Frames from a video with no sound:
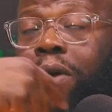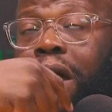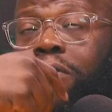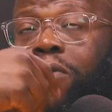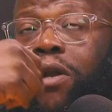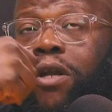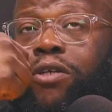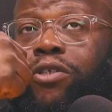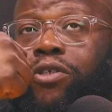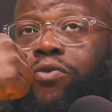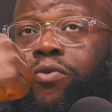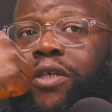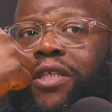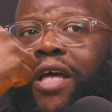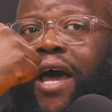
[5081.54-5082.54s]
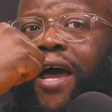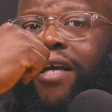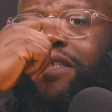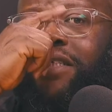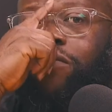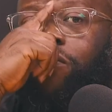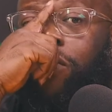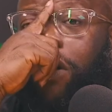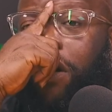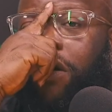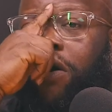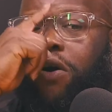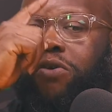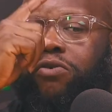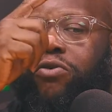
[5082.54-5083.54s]
what I want to do is I actually want to
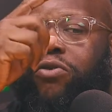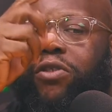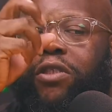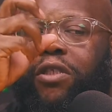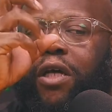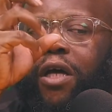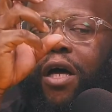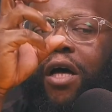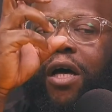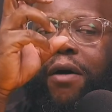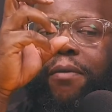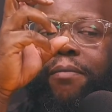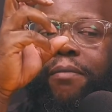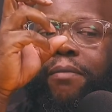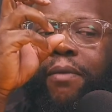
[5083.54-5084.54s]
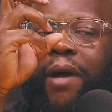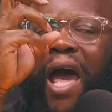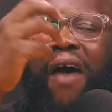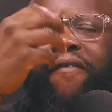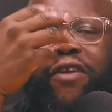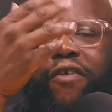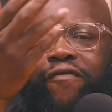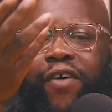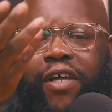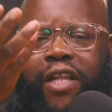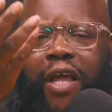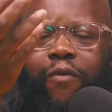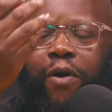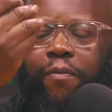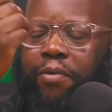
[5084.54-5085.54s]
host. Um, I have an event
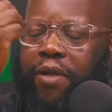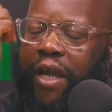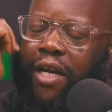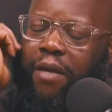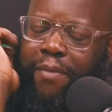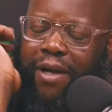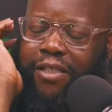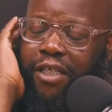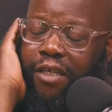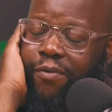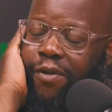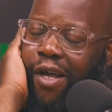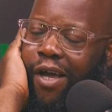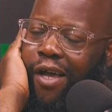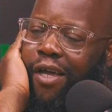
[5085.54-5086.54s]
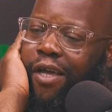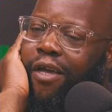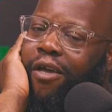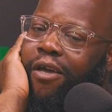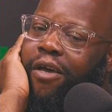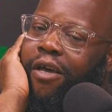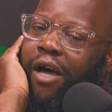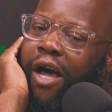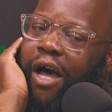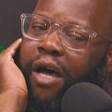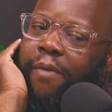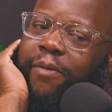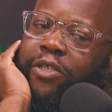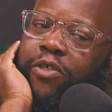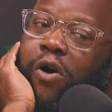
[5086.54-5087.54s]
that we're planning, my team and I.
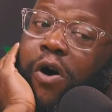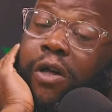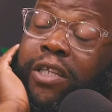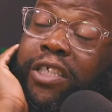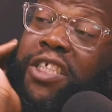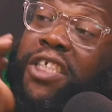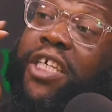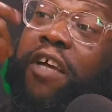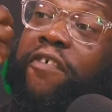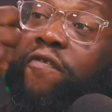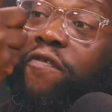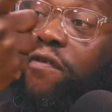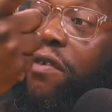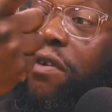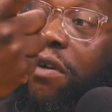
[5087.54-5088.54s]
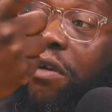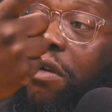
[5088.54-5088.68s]
Um, it's called the Shift,